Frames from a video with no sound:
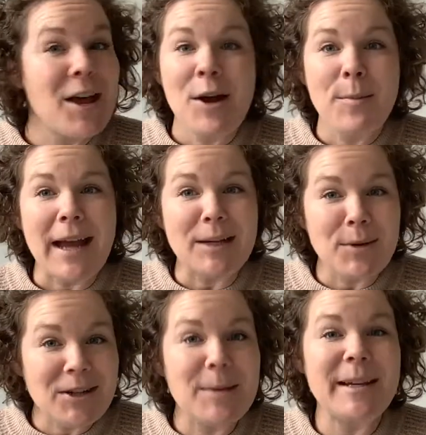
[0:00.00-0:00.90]
my
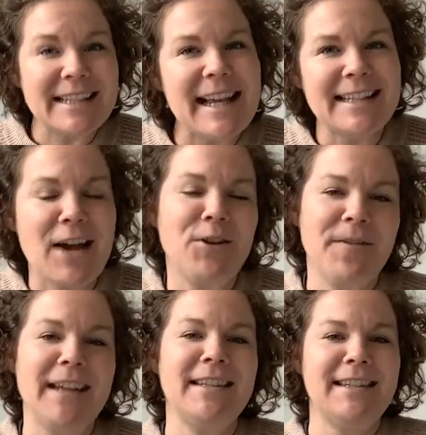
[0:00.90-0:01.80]
community, because that's how you
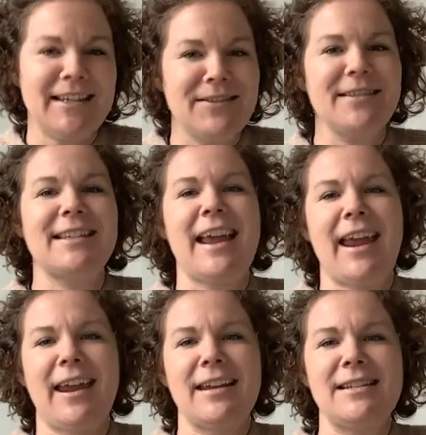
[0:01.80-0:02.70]
find the deals
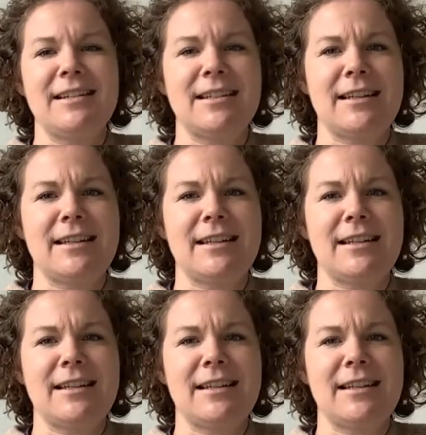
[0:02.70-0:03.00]
and